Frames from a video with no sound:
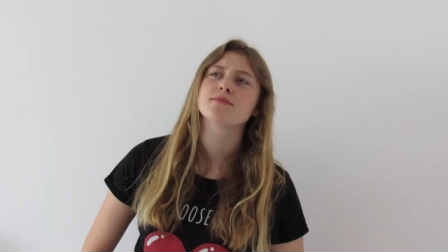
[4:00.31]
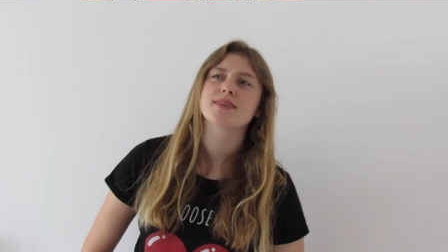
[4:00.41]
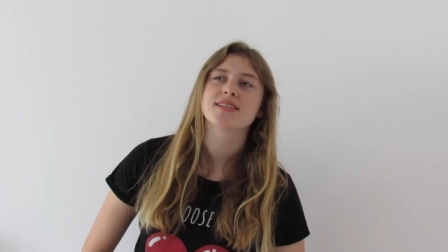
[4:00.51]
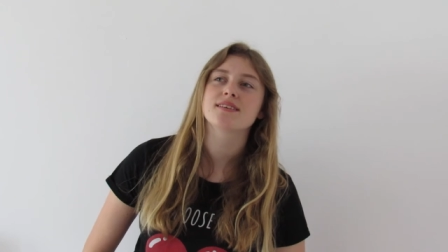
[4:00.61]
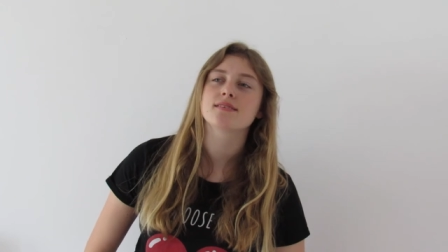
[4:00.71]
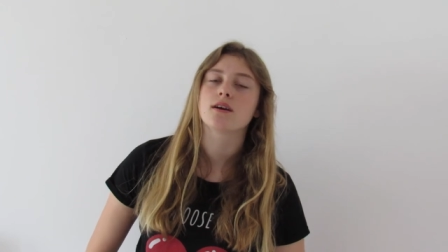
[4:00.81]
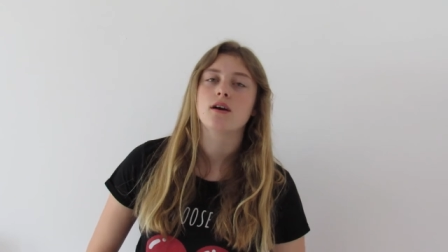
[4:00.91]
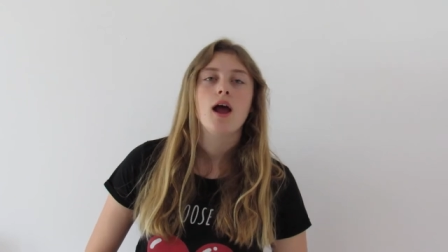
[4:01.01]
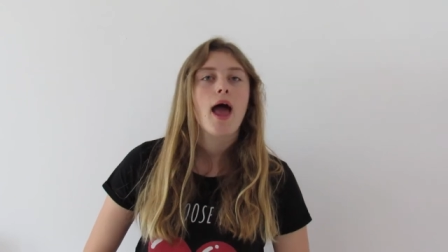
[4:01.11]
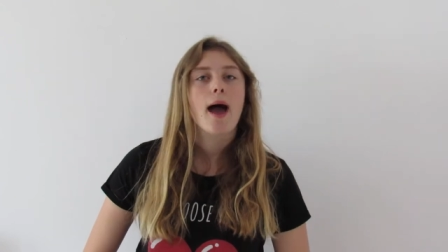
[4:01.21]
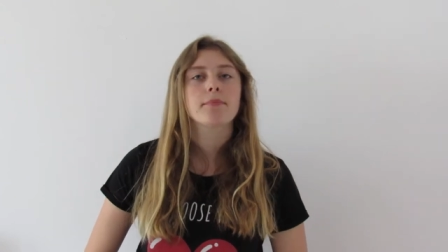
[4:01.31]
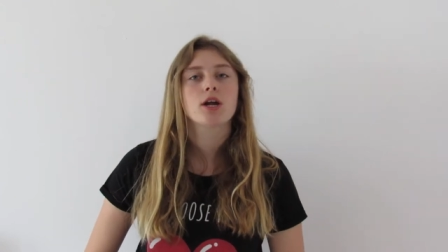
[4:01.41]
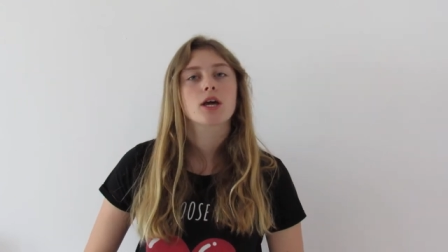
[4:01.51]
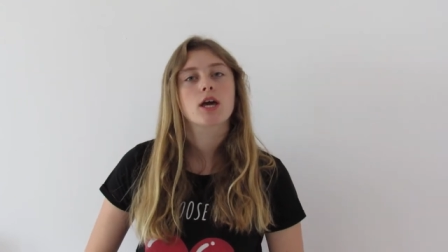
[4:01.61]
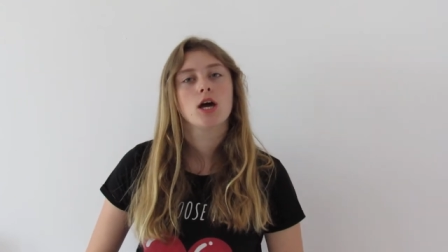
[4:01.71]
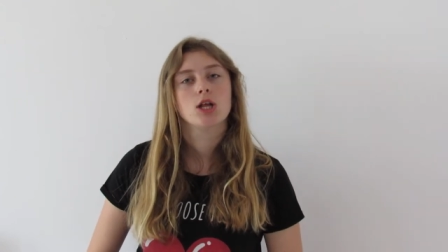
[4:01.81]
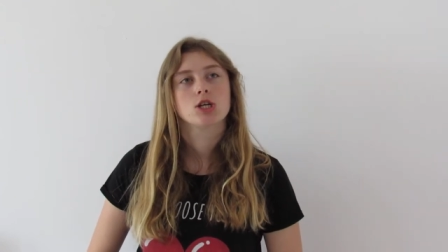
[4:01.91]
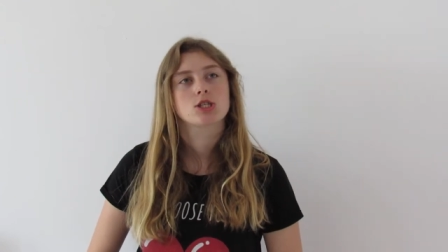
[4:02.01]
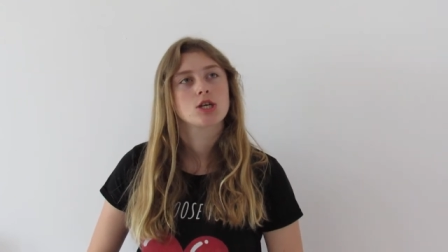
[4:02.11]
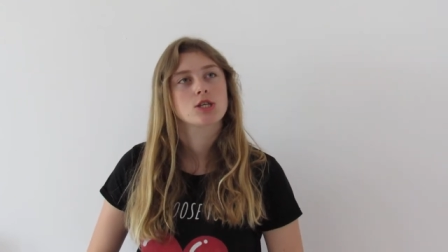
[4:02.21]
my sister. I'm gonna kill
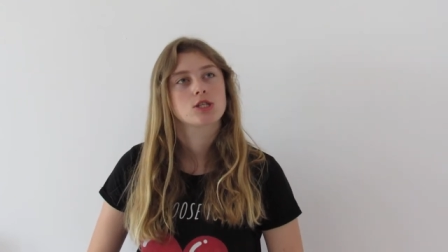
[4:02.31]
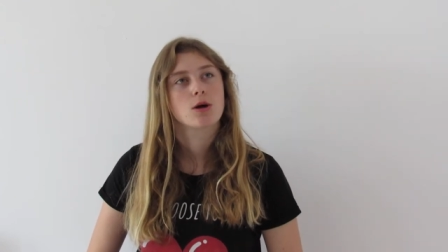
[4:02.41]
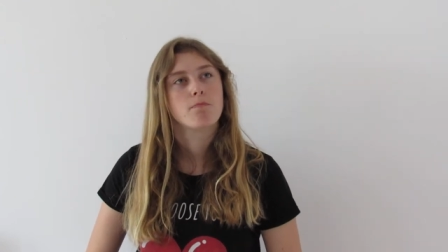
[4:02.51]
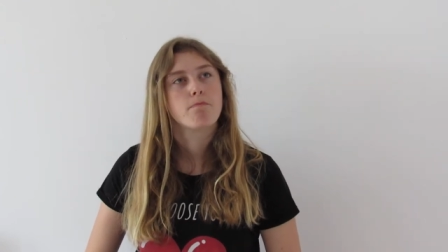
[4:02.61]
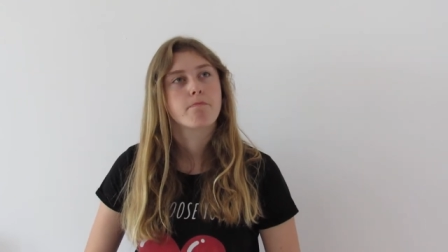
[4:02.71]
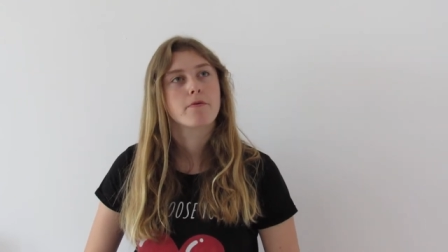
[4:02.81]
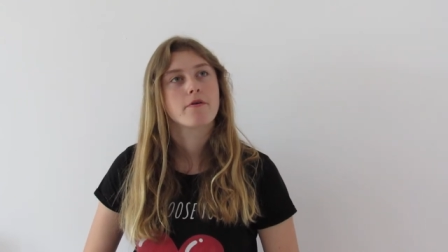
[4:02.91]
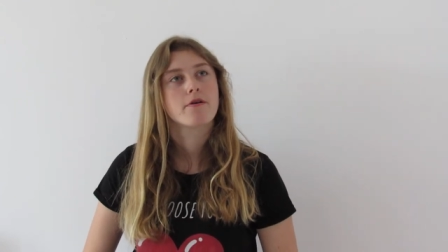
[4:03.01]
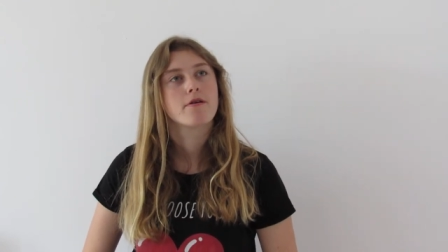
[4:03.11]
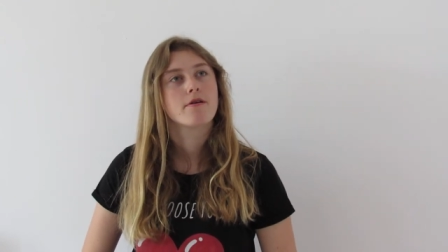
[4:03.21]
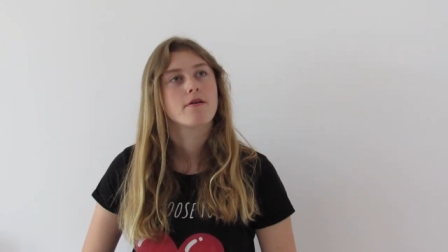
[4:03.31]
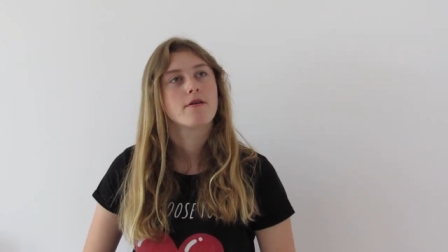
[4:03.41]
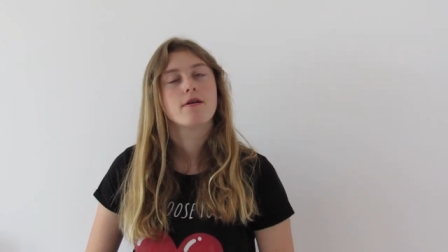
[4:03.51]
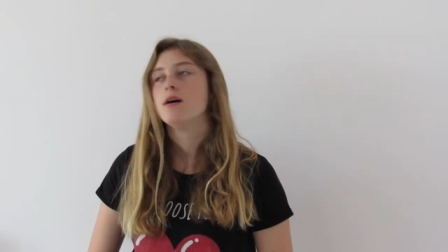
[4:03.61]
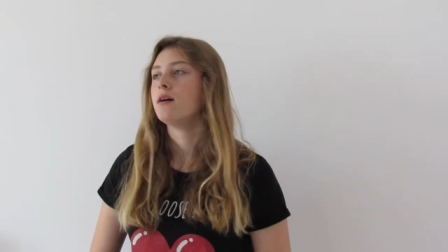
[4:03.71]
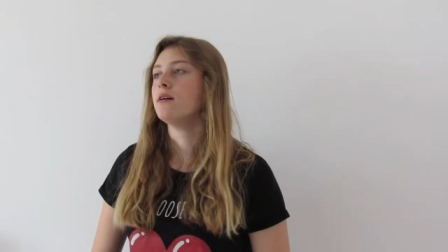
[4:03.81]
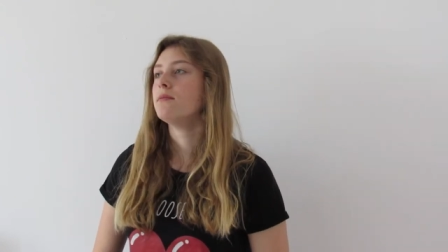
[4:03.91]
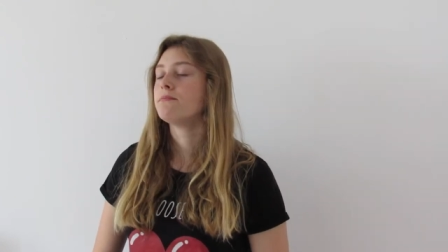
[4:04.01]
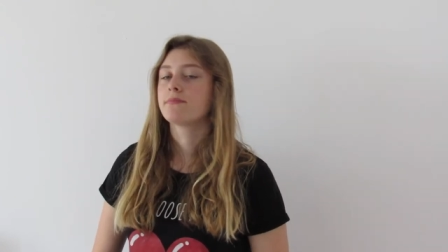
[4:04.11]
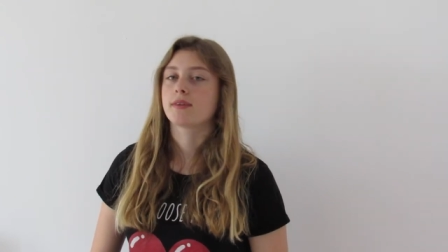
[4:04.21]
your sister. Brrr.
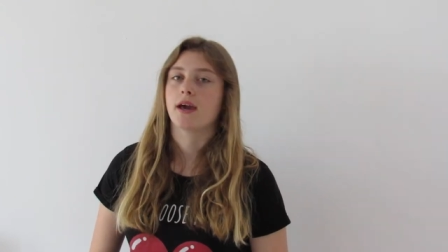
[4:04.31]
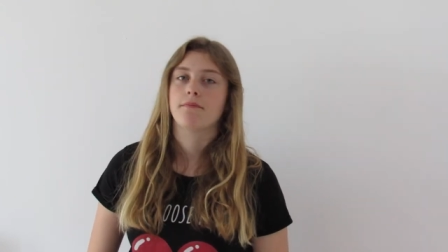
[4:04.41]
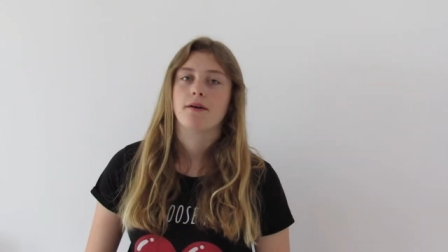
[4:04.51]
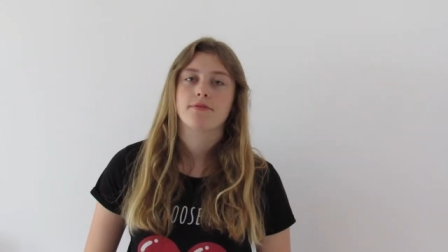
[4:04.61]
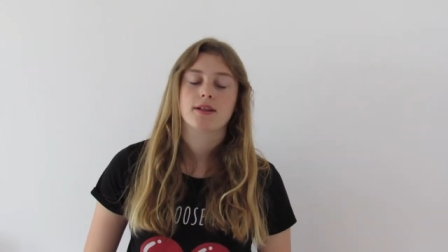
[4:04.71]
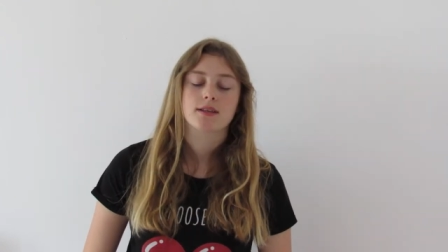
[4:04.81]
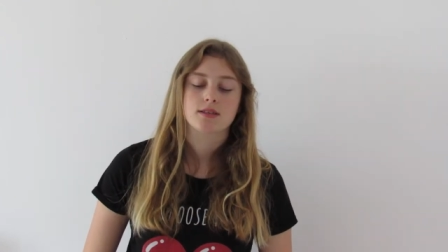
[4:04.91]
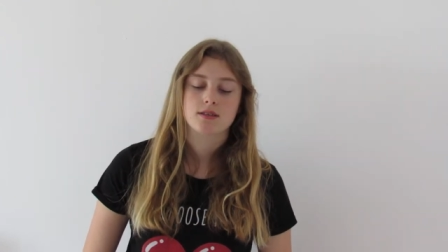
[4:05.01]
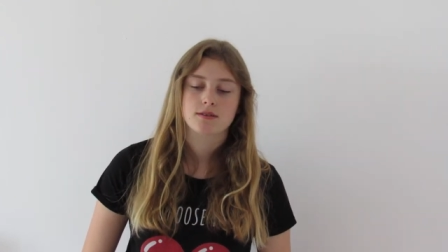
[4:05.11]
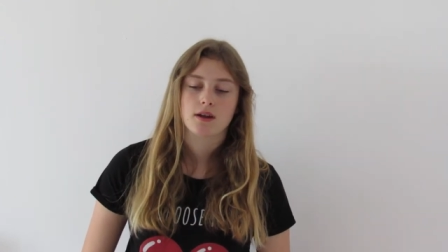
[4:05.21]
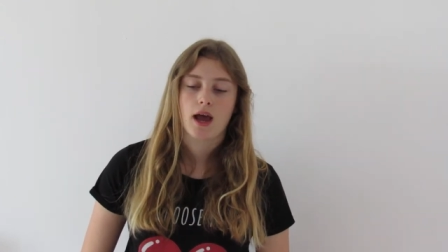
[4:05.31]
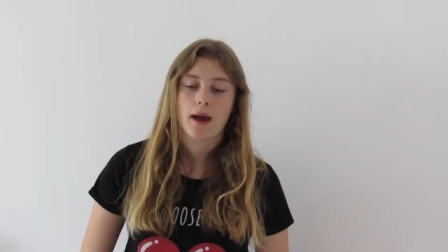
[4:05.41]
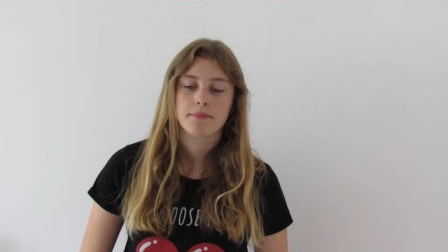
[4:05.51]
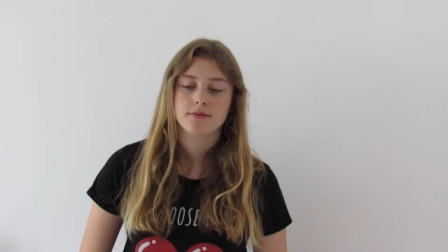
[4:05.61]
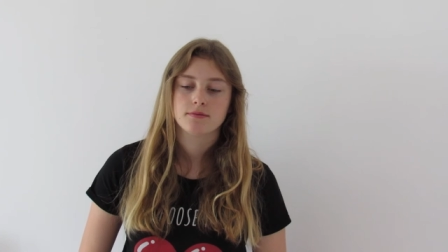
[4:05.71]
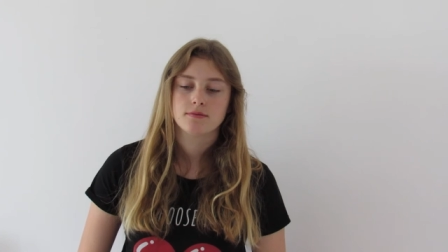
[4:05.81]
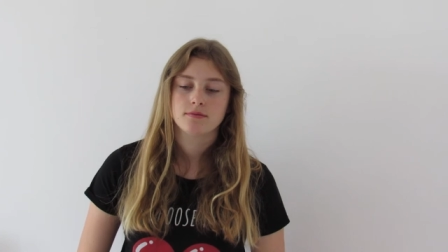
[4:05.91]
Yeah, I feel like this is gonna happen.